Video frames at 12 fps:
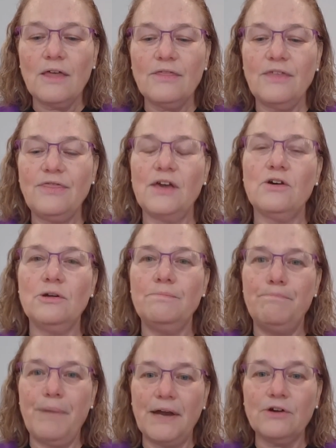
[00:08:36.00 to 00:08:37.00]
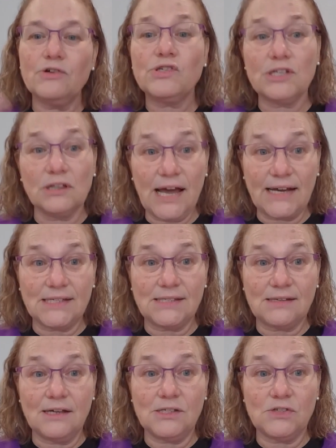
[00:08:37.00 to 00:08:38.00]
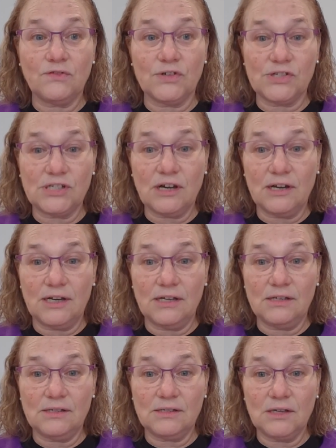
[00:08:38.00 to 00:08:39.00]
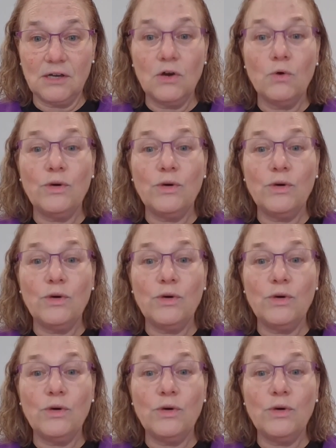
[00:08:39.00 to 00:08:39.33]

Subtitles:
that they could better select sites for studies,